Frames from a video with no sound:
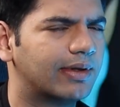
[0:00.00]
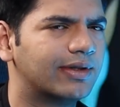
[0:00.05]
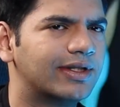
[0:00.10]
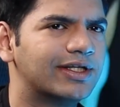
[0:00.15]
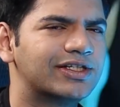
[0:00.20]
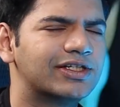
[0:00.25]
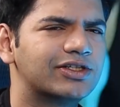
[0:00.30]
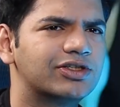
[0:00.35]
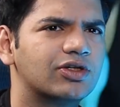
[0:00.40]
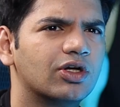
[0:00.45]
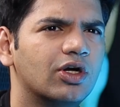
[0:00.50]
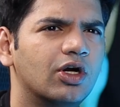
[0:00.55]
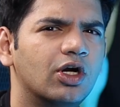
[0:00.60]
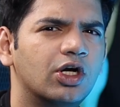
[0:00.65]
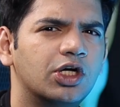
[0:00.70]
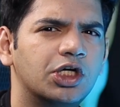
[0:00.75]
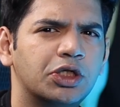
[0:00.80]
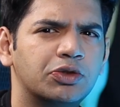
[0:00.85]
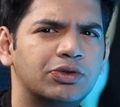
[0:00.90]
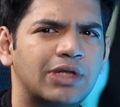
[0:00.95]
this is
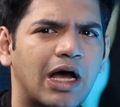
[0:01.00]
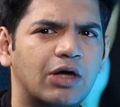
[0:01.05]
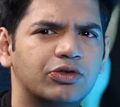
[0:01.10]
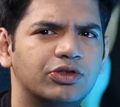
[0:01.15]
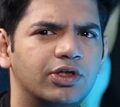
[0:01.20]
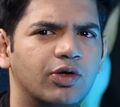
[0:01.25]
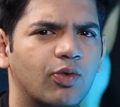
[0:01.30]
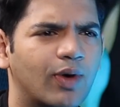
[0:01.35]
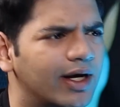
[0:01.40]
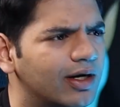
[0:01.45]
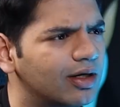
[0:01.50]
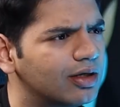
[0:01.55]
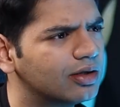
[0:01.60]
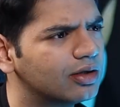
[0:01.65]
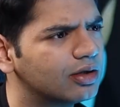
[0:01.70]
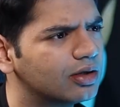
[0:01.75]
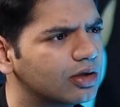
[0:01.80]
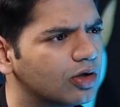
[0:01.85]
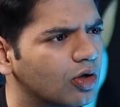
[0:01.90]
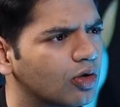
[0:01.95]
2001?
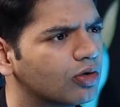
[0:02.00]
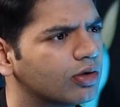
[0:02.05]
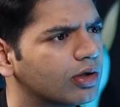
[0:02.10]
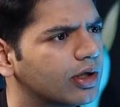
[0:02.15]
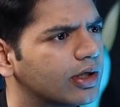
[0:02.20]
No.